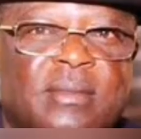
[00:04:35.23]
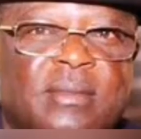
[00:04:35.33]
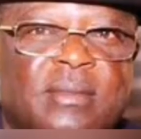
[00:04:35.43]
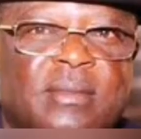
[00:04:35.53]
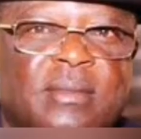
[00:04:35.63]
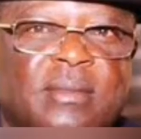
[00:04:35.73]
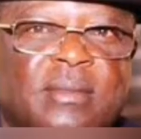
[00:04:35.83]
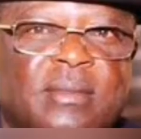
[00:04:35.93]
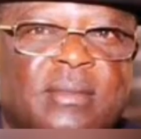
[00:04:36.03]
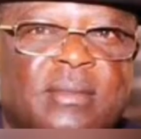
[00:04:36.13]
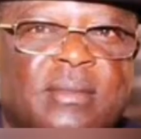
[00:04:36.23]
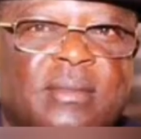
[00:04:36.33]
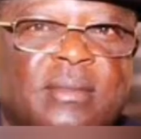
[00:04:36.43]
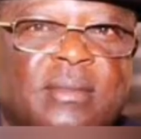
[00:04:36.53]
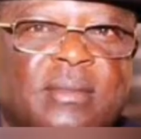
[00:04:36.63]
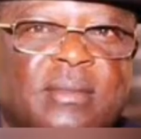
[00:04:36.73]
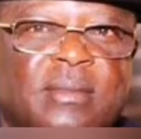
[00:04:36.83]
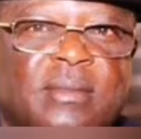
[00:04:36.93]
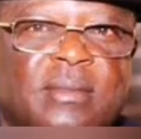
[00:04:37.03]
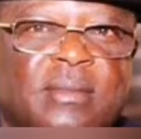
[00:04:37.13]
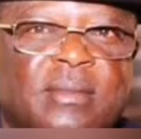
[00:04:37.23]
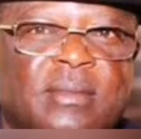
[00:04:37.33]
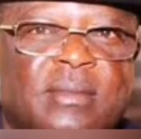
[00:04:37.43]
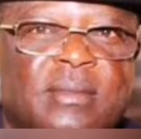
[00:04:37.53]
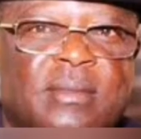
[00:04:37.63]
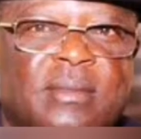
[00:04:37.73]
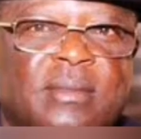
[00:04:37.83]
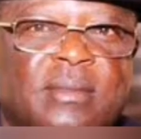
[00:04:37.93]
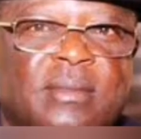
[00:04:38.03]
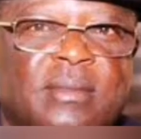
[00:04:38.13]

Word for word: is the hope of the people?